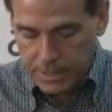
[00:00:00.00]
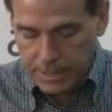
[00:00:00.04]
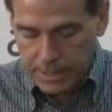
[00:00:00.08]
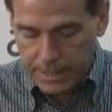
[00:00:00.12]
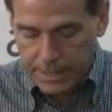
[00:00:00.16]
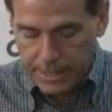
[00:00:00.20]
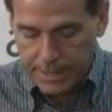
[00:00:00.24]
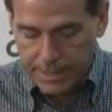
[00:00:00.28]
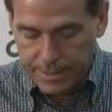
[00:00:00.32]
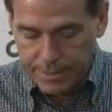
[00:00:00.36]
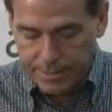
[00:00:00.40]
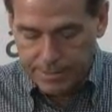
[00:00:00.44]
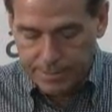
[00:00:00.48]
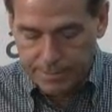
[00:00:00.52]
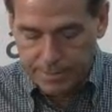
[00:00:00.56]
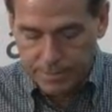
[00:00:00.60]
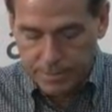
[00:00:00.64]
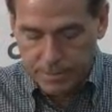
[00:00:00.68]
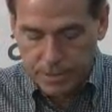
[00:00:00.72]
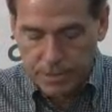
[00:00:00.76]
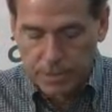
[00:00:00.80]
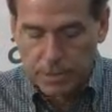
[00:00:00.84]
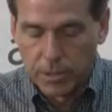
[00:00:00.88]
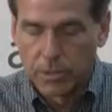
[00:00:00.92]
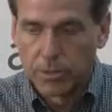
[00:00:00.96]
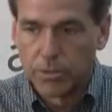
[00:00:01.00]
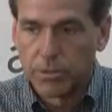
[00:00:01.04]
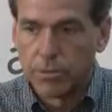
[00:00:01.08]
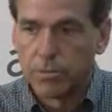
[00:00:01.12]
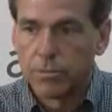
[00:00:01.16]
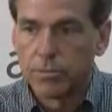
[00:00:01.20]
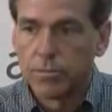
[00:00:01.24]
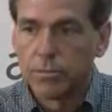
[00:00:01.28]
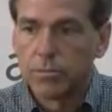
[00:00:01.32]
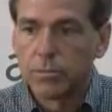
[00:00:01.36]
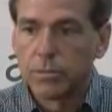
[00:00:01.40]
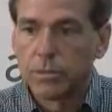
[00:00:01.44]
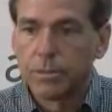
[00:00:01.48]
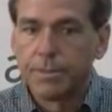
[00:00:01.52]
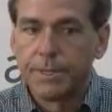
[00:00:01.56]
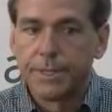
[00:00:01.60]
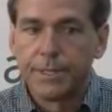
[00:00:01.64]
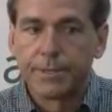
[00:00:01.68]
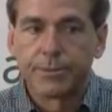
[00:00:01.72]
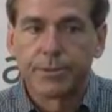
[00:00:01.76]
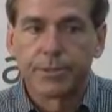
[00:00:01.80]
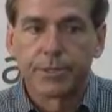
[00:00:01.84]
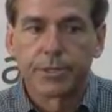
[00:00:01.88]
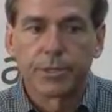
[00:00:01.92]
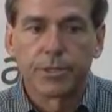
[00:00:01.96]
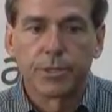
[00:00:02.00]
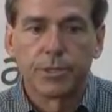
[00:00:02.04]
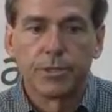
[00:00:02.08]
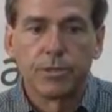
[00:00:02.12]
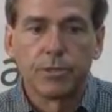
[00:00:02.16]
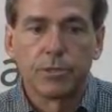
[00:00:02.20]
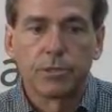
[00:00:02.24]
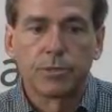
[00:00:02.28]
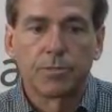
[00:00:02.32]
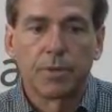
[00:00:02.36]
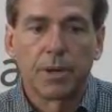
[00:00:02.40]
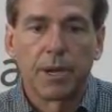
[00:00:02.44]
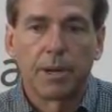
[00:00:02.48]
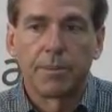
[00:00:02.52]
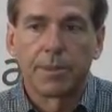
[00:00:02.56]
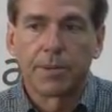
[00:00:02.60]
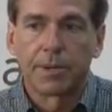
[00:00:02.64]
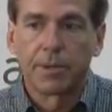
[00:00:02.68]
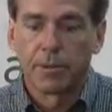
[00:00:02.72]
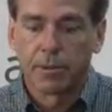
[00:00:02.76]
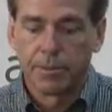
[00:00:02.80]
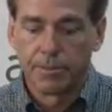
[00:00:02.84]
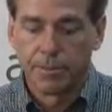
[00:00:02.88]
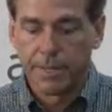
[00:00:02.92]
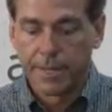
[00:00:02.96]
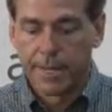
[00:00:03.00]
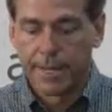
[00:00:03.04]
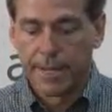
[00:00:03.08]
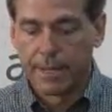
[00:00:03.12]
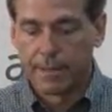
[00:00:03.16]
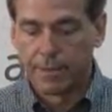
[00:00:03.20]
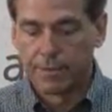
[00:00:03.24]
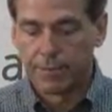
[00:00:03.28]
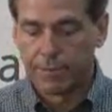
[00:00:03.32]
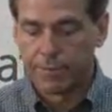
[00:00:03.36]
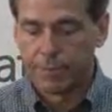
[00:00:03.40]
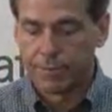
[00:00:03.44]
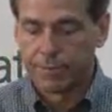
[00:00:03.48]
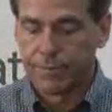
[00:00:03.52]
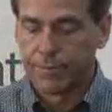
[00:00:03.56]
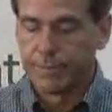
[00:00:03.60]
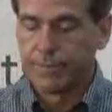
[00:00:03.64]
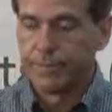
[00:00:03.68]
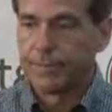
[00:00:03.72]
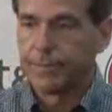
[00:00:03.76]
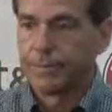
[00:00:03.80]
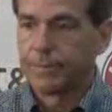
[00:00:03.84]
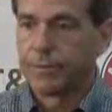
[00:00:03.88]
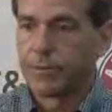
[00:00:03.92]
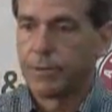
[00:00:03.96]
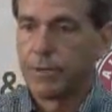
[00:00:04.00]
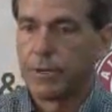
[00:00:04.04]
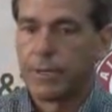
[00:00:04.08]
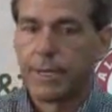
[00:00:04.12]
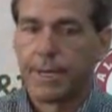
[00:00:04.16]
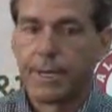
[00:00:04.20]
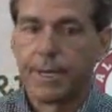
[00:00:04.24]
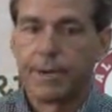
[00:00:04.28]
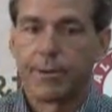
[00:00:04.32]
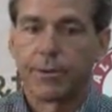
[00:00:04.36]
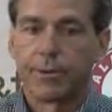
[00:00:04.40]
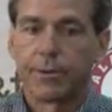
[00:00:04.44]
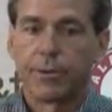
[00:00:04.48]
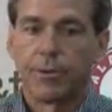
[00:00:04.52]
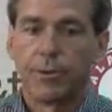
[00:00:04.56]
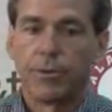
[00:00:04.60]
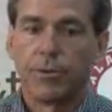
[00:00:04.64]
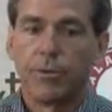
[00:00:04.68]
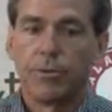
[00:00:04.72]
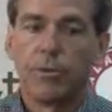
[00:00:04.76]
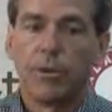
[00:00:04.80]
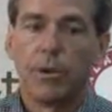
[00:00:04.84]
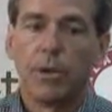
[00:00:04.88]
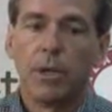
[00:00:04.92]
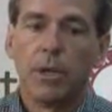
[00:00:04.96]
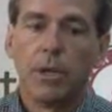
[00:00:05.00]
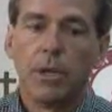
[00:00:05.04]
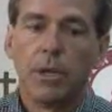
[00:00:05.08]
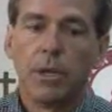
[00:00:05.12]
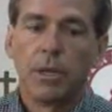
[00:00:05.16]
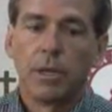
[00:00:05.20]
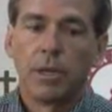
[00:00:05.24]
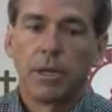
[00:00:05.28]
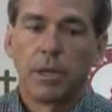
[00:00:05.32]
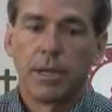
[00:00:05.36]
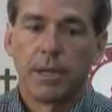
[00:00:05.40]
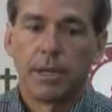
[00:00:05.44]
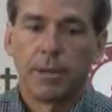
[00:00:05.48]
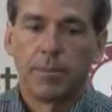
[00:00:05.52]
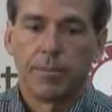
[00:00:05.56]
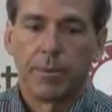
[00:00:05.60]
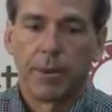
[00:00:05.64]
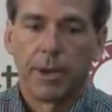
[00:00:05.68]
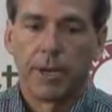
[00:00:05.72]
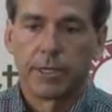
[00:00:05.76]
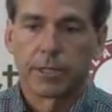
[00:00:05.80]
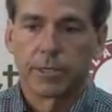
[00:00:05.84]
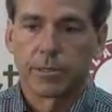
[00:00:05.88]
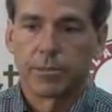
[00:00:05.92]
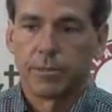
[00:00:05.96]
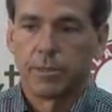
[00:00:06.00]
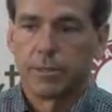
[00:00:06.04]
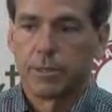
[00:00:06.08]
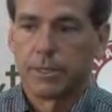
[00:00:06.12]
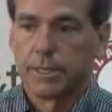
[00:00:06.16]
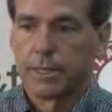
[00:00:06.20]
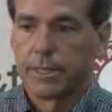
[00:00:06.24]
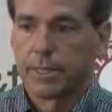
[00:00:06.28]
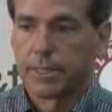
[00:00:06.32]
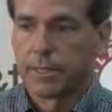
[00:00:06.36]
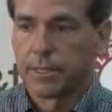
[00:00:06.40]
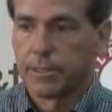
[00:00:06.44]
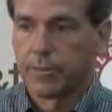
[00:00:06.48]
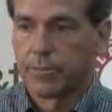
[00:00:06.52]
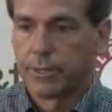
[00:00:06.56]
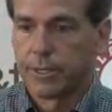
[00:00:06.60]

And, you know, Demetrius Goode's probably going to be out for a day or two, possibly can